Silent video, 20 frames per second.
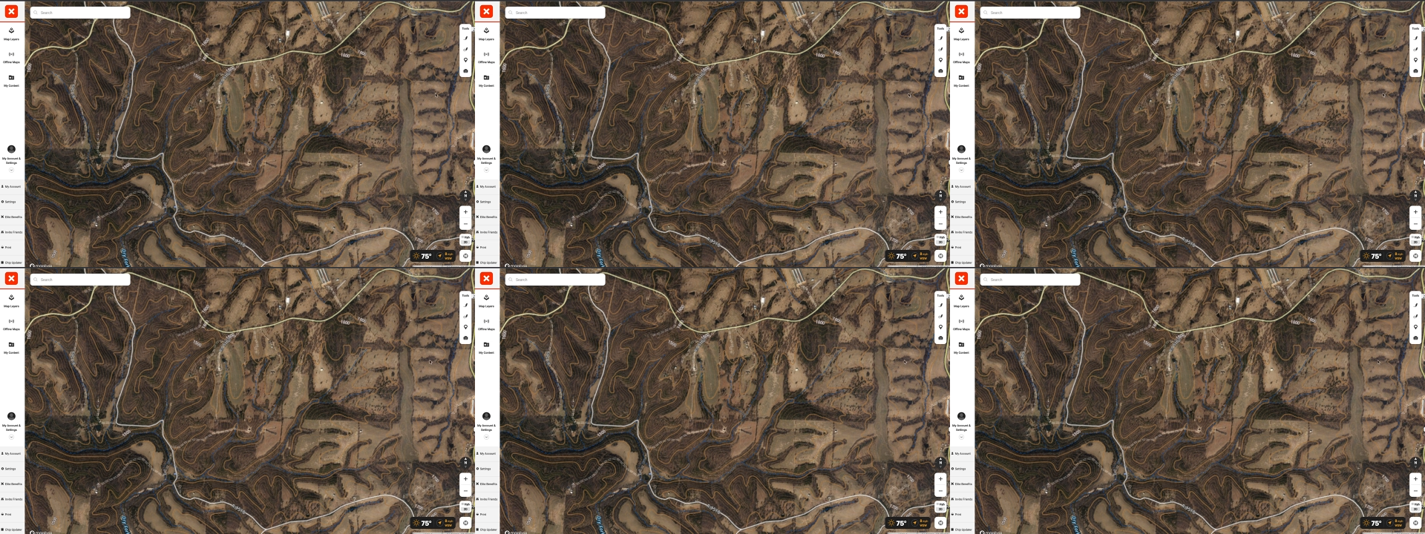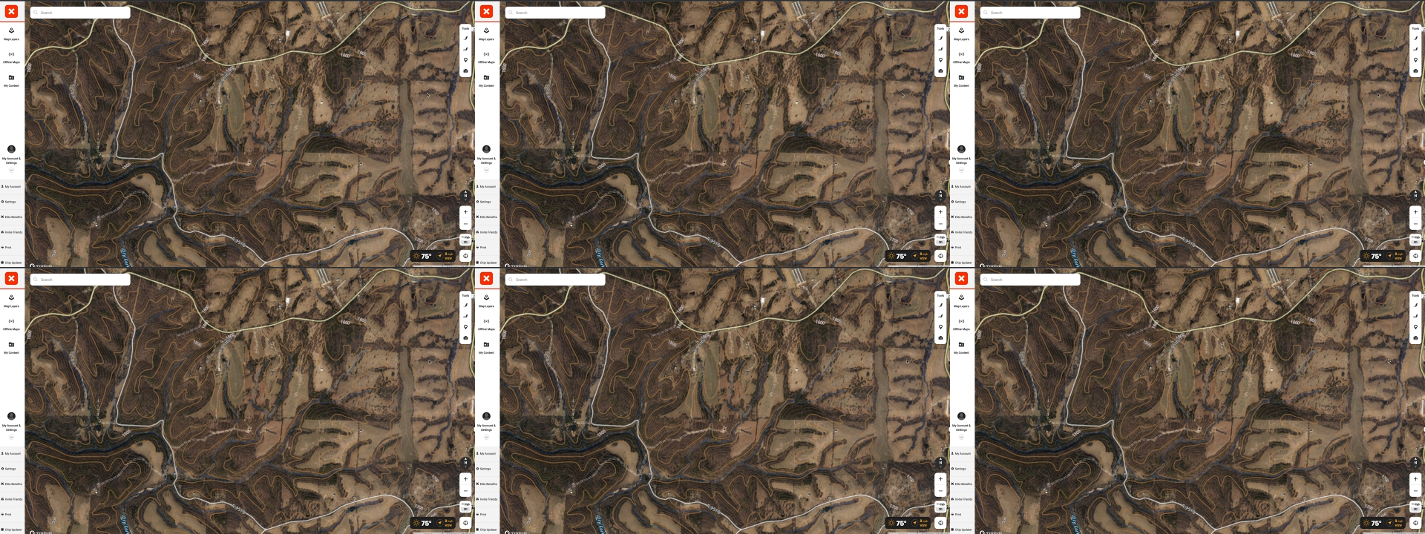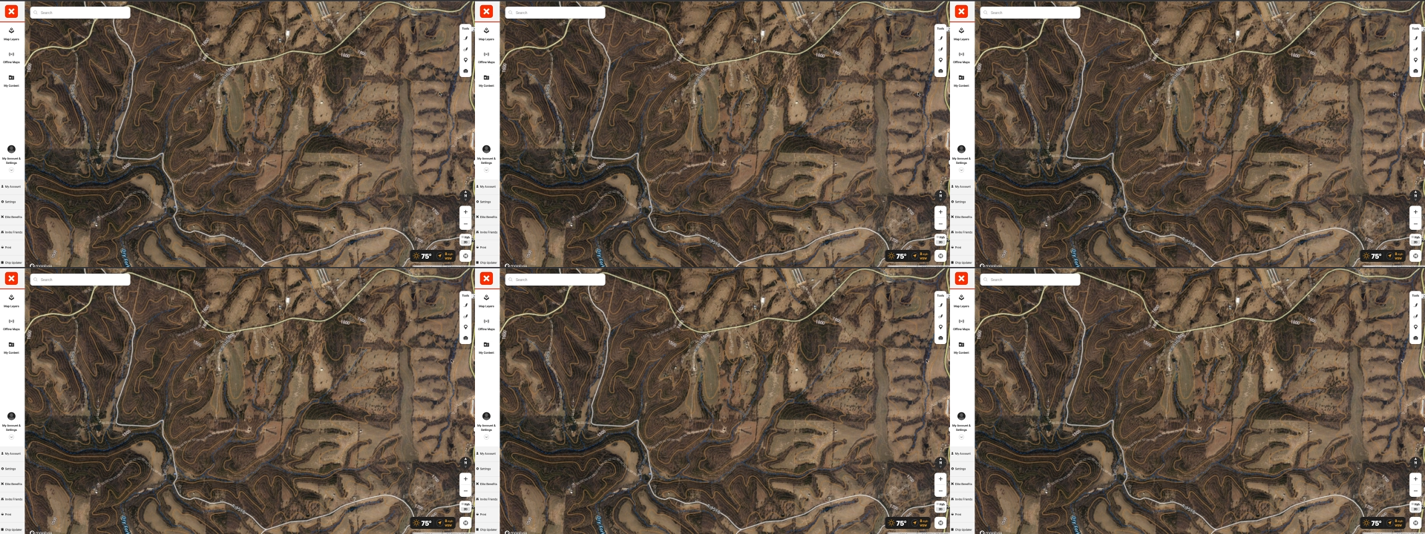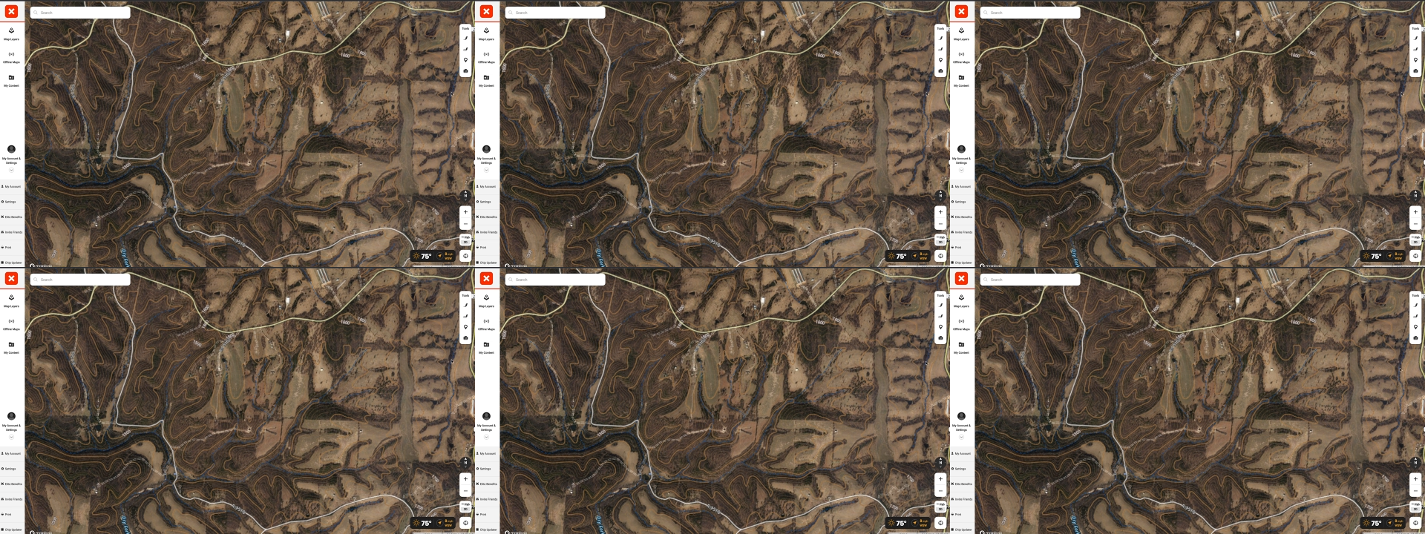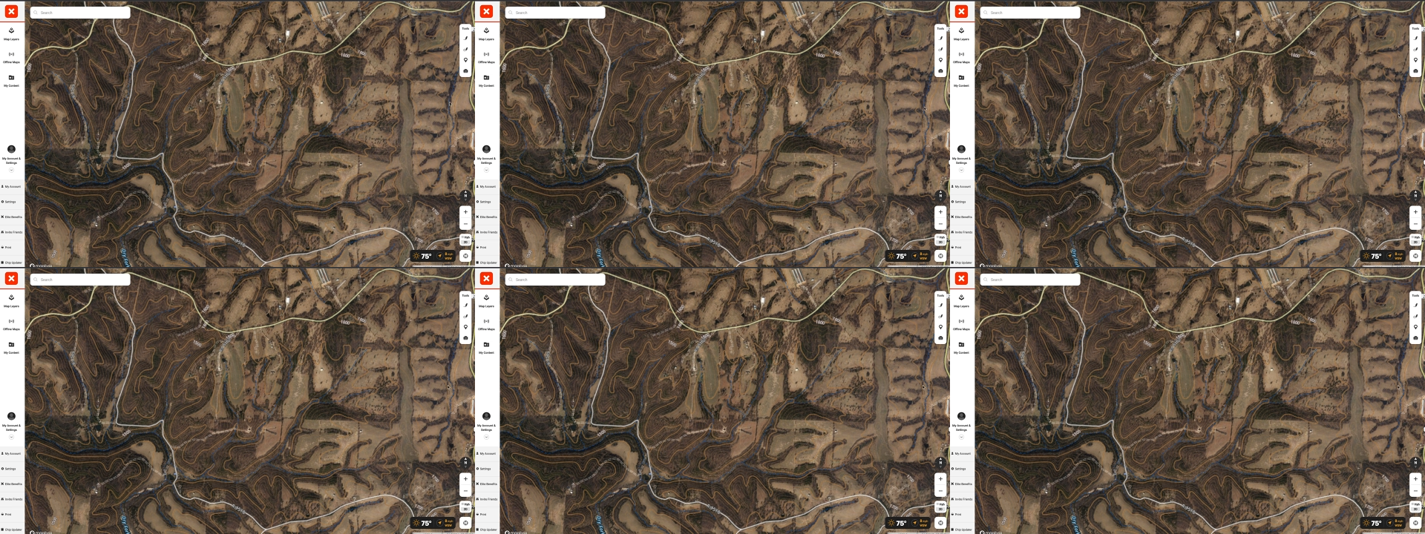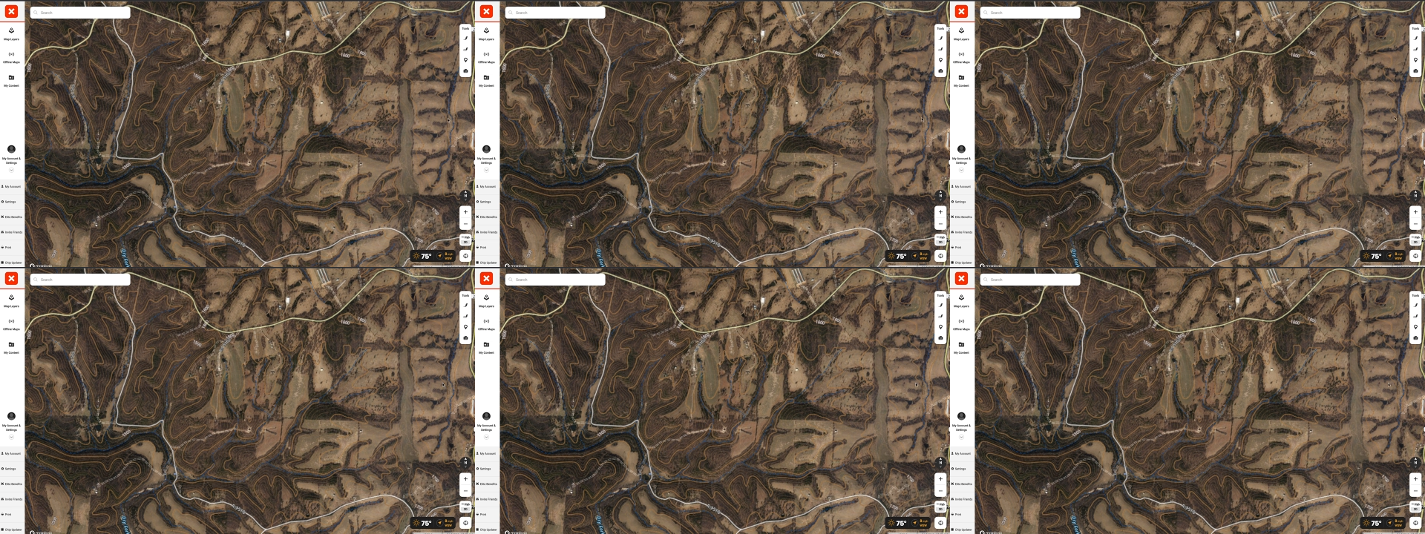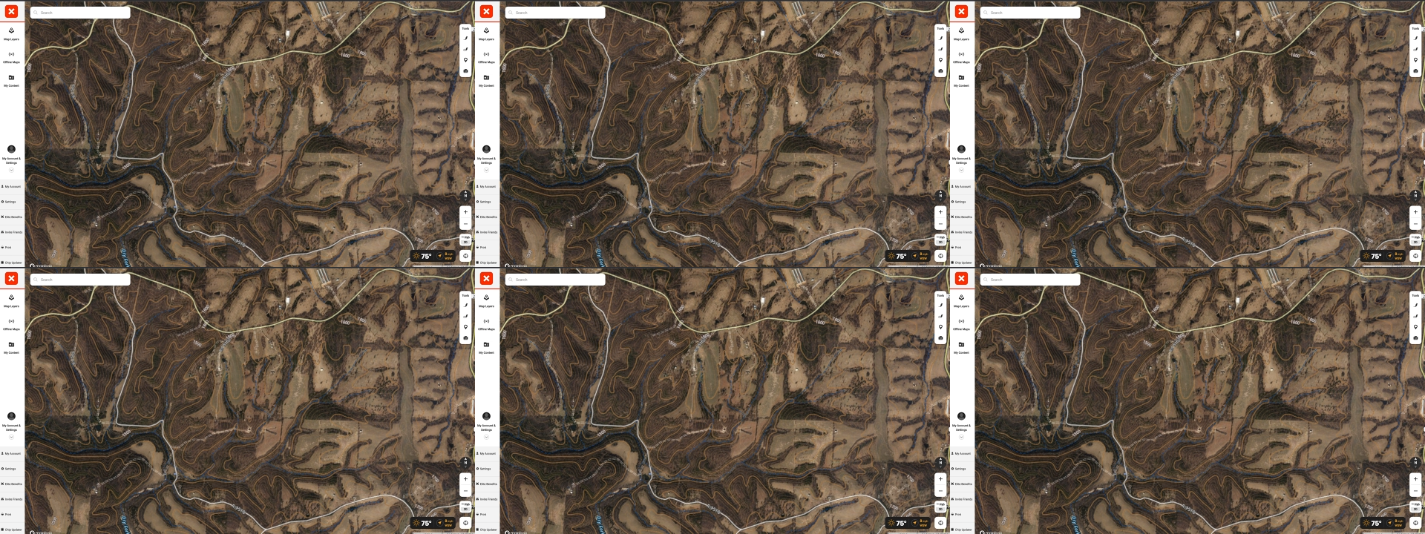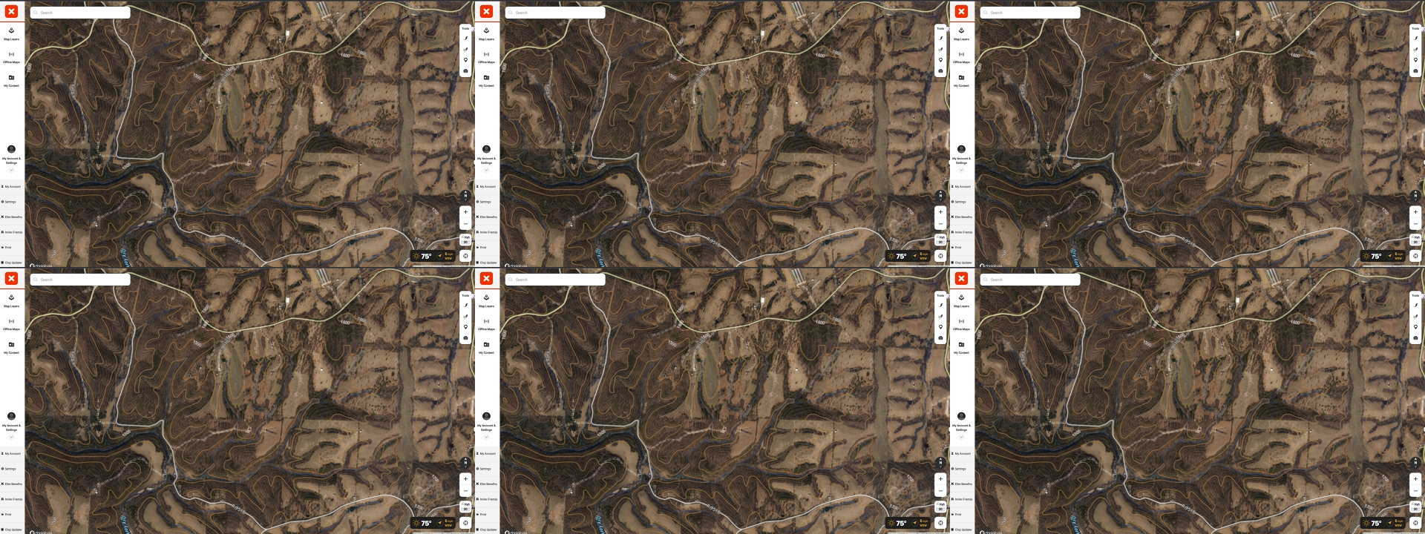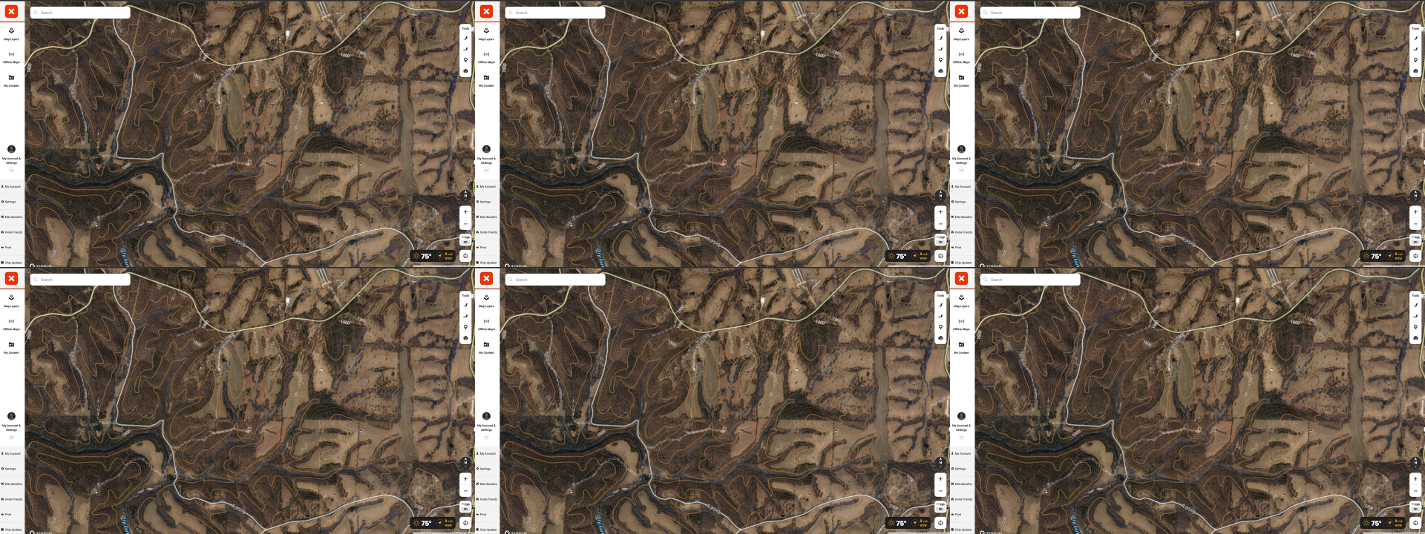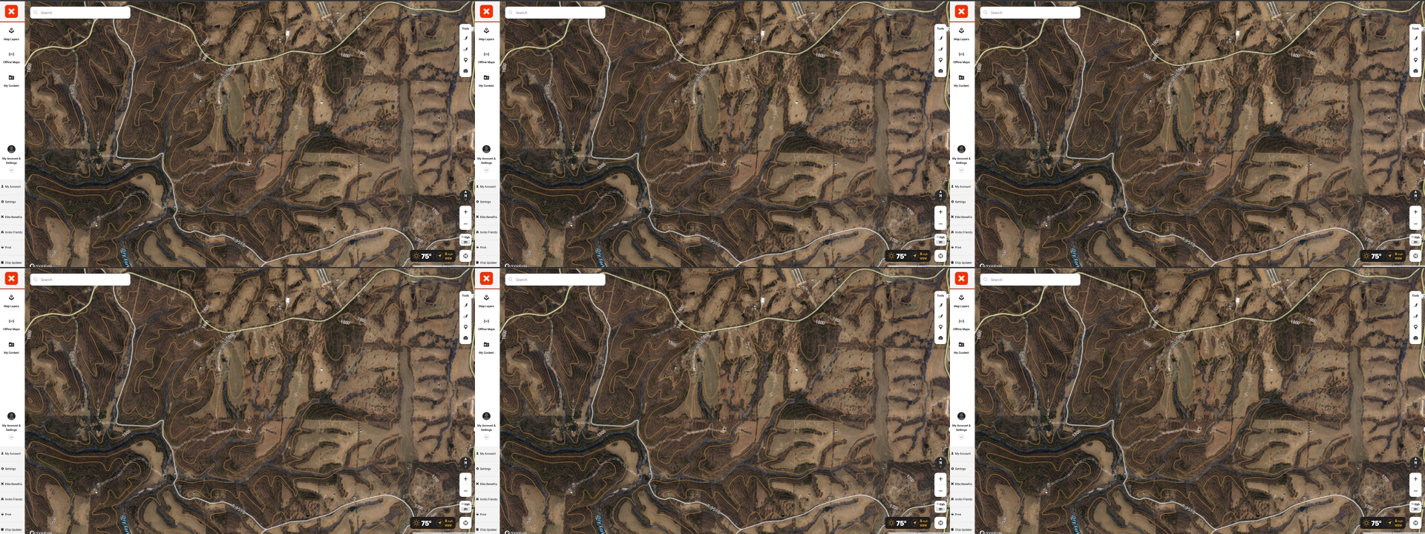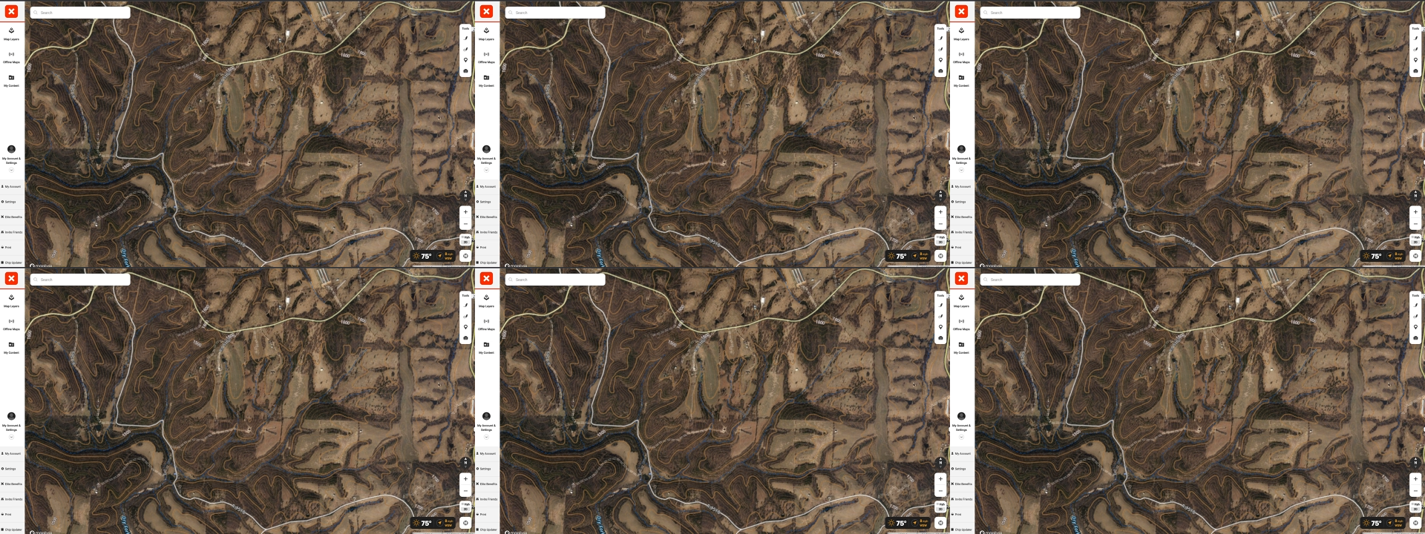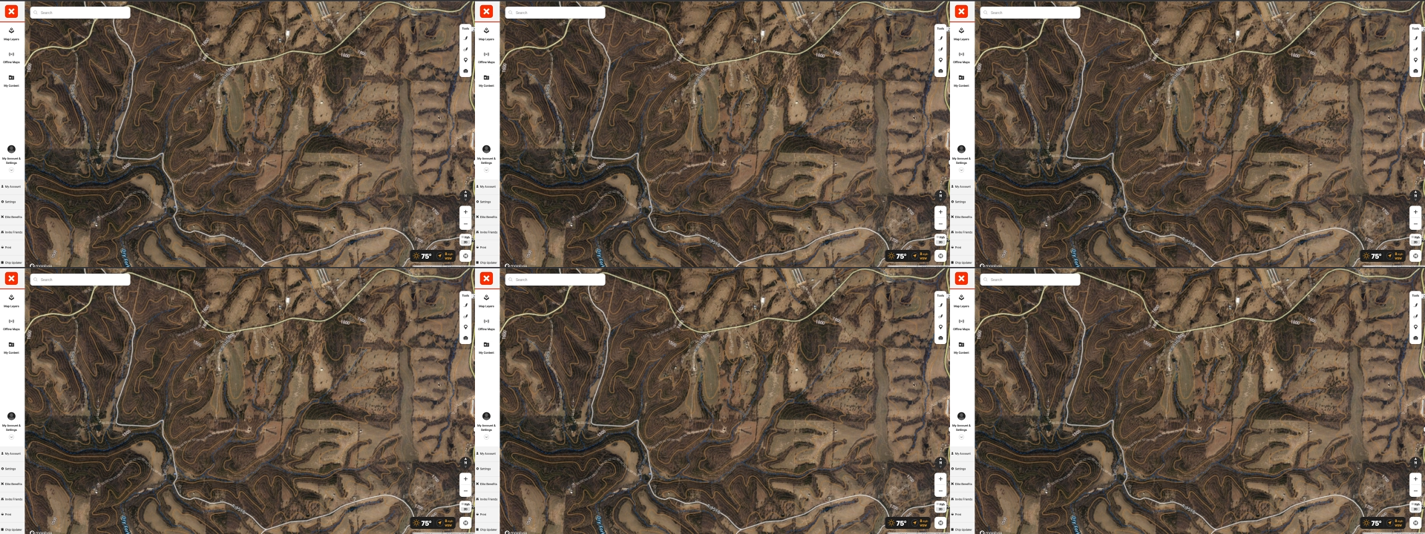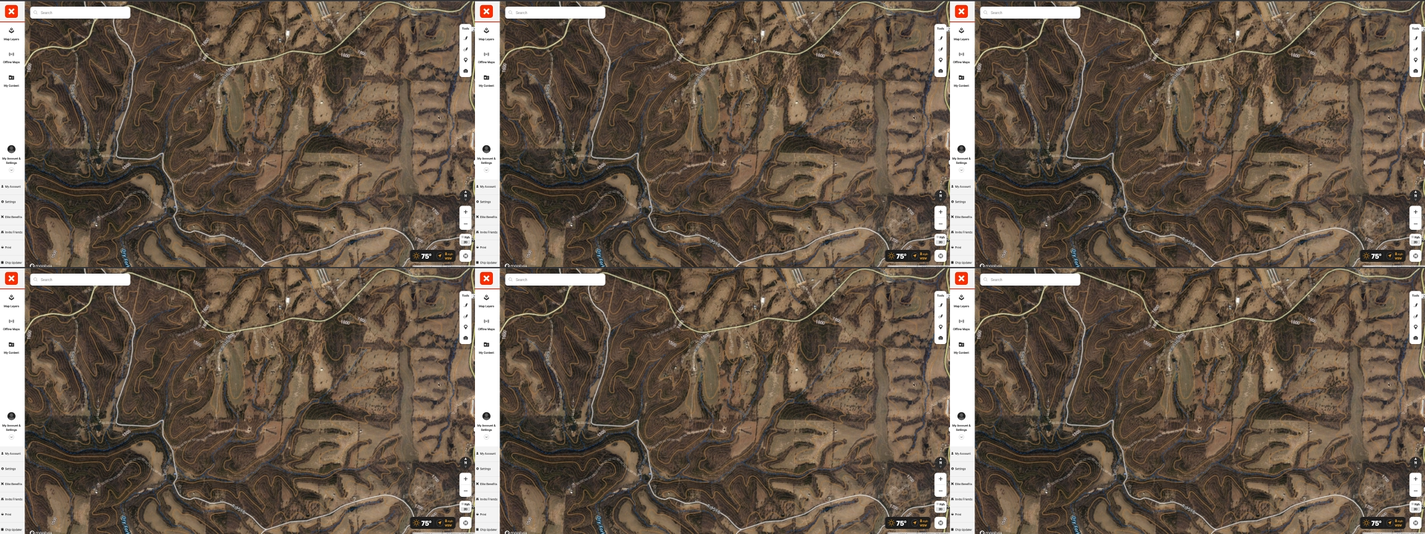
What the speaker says: (no speaker visible)